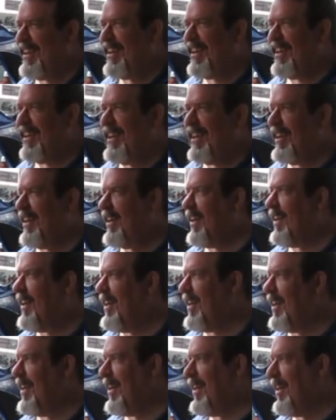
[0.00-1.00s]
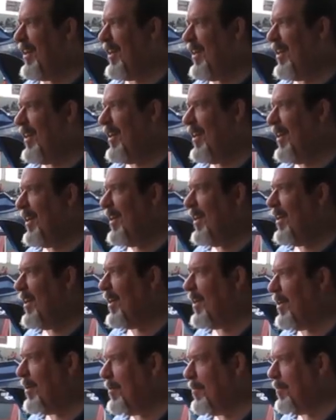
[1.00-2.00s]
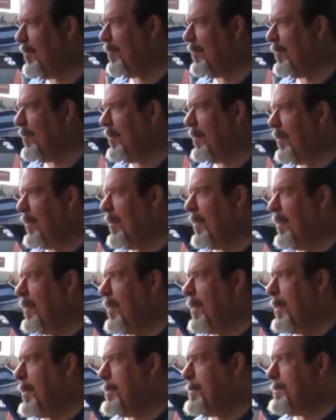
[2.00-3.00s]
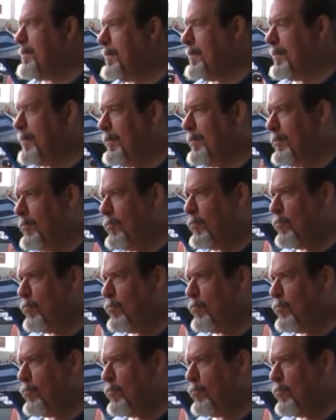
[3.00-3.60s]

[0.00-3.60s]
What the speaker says: (not speaking)